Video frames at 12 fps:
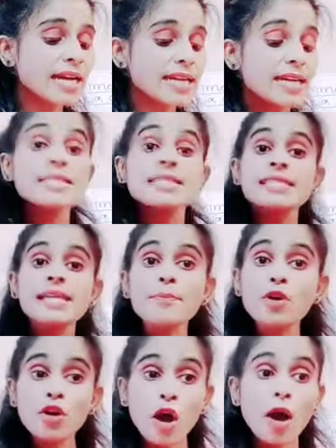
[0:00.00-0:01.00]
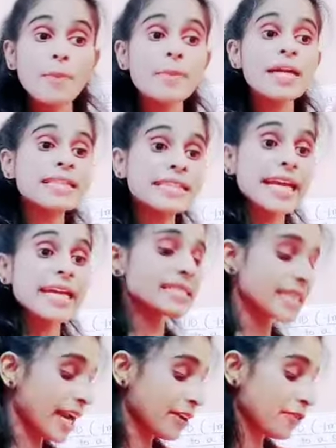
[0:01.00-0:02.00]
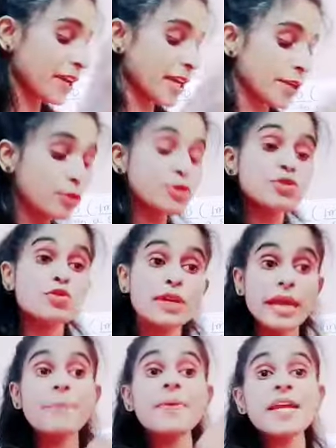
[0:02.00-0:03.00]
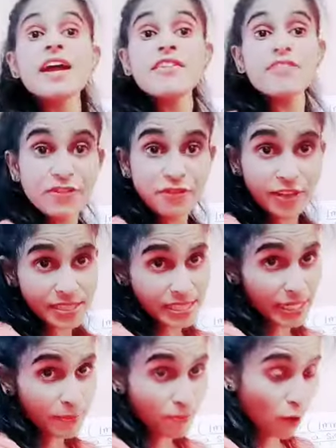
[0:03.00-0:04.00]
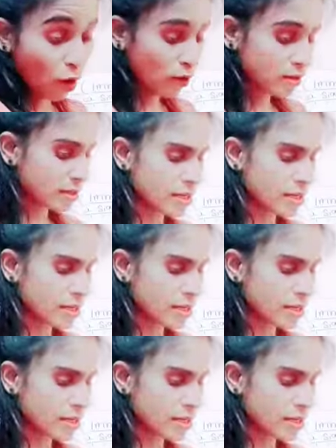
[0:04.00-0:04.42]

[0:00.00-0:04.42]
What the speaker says: some common things that we used to keep in our first aid box.